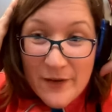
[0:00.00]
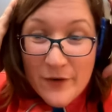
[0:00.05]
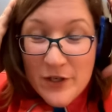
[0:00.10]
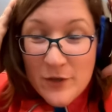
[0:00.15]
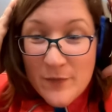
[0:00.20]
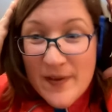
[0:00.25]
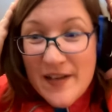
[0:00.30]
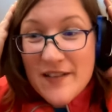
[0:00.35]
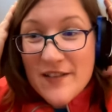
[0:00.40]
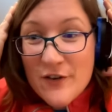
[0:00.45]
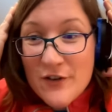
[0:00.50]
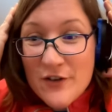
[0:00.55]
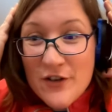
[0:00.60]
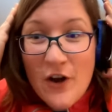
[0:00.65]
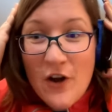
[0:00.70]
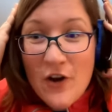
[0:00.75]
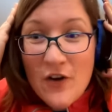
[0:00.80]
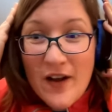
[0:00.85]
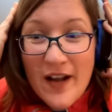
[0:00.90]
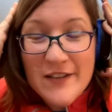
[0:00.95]
which means there's
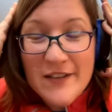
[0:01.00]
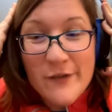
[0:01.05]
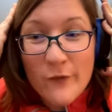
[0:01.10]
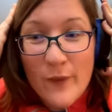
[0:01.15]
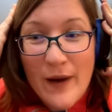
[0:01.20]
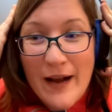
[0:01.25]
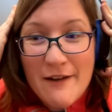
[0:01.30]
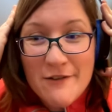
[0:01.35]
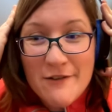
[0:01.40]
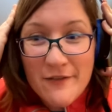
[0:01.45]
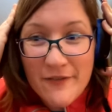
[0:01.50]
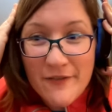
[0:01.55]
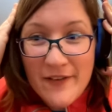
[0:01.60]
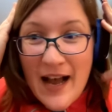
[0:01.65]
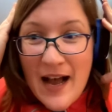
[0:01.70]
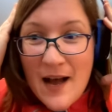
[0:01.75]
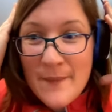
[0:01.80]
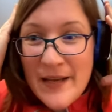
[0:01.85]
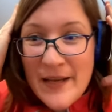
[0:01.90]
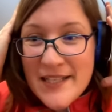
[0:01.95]
all kinds of rounds of
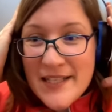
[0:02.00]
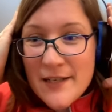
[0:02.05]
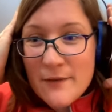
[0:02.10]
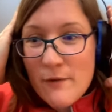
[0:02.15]
comments